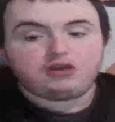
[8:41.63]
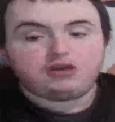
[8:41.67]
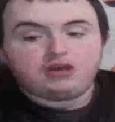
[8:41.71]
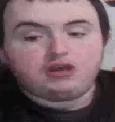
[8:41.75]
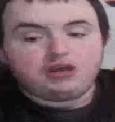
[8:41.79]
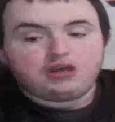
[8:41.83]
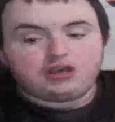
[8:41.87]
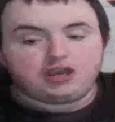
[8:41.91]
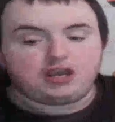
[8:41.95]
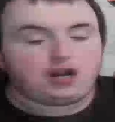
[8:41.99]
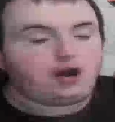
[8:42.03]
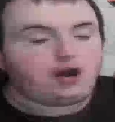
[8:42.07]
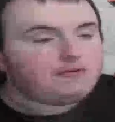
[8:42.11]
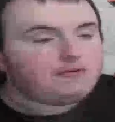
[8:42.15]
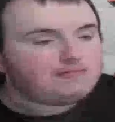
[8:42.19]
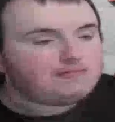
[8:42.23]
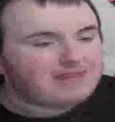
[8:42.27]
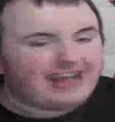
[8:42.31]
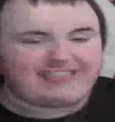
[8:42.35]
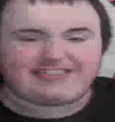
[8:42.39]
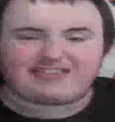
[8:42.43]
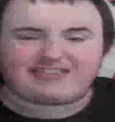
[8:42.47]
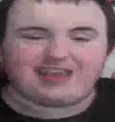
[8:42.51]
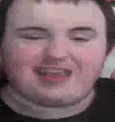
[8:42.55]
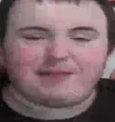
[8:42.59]
You know,
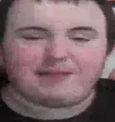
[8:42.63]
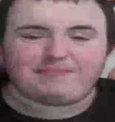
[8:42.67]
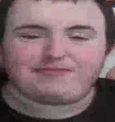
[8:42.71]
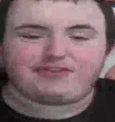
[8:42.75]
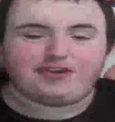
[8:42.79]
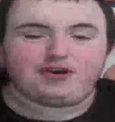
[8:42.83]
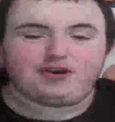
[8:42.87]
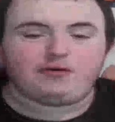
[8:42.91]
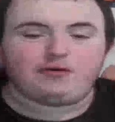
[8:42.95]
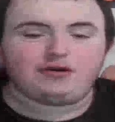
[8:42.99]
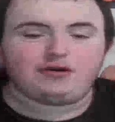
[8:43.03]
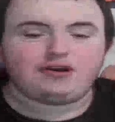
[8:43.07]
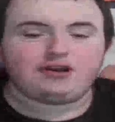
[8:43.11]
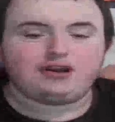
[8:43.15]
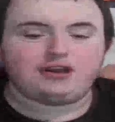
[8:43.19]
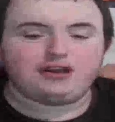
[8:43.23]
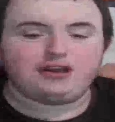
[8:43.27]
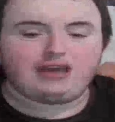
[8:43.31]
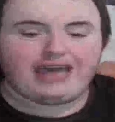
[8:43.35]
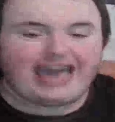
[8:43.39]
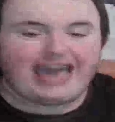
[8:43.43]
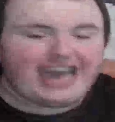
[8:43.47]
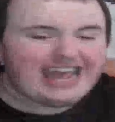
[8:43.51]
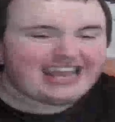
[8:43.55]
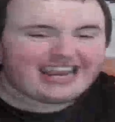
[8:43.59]
that's something, too.
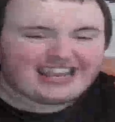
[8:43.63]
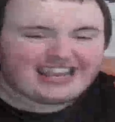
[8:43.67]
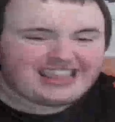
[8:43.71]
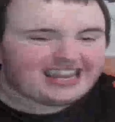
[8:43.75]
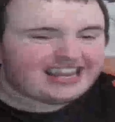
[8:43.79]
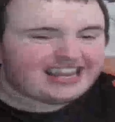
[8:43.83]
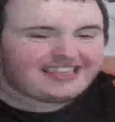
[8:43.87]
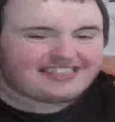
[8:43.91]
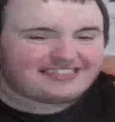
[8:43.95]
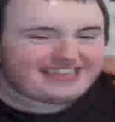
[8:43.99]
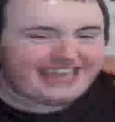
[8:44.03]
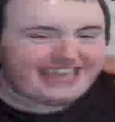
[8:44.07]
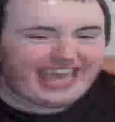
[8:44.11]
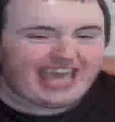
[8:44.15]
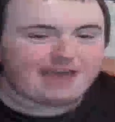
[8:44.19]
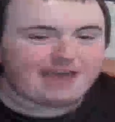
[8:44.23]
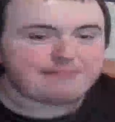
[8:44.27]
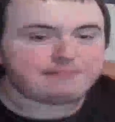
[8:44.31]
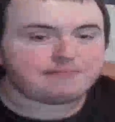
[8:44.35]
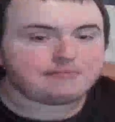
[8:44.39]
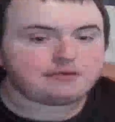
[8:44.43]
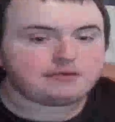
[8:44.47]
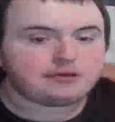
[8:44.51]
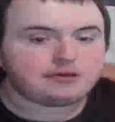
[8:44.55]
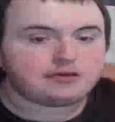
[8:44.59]
Heading into this game,
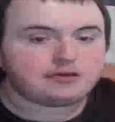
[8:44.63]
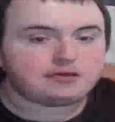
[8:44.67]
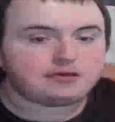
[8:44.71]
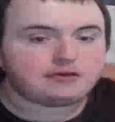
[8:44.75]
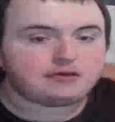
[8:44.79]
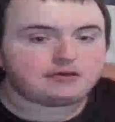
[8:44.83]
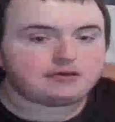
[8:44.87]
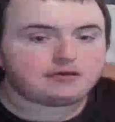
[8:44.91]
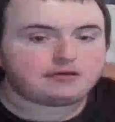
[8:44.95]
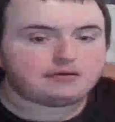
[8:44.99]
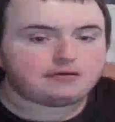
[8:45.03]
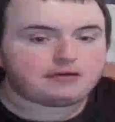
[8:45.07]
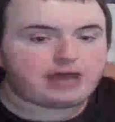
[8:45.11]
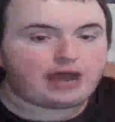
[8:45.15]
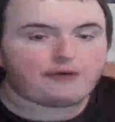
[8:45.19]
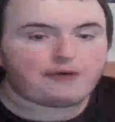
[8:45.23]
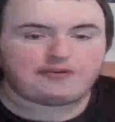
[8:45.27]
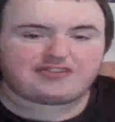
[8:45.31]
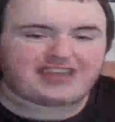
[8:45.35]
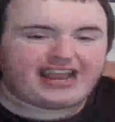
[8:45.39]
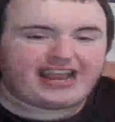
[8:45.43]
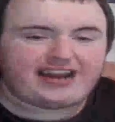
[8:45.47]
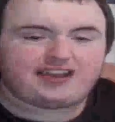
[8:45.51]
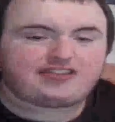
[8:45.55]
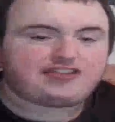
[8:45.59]
I was
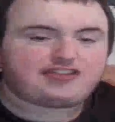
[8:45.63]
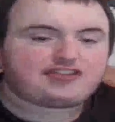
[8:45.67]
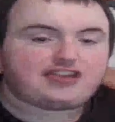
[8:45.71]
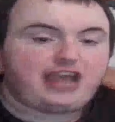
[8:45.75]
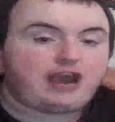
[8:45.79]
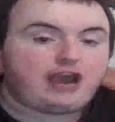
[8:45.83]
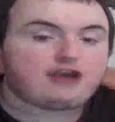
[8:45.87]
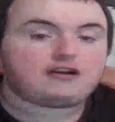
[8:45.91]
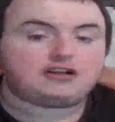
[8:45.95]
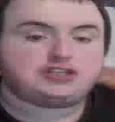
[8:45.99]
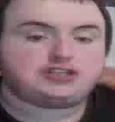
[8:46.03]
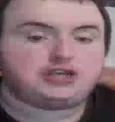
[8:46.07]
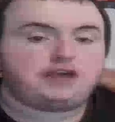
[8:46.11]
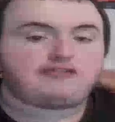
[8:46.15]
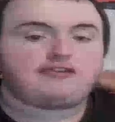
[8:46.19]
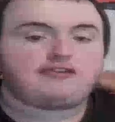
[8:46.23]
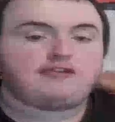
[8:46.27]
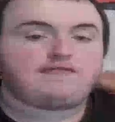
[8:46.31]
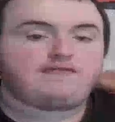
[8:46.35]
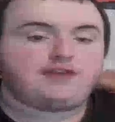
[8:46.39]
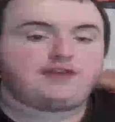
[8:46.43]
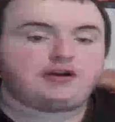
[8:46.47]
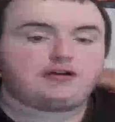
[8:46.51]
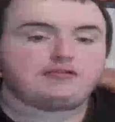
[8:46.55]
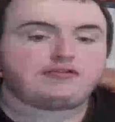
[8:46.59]
kind of scared of Justin
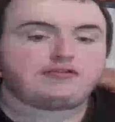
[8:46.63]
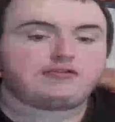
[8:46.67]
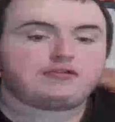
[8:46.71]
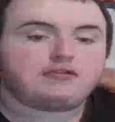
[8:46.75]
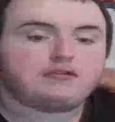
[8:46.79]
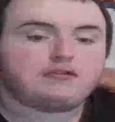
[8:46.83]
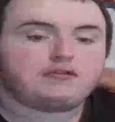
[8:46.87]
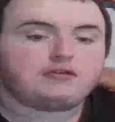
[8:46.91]
Fields.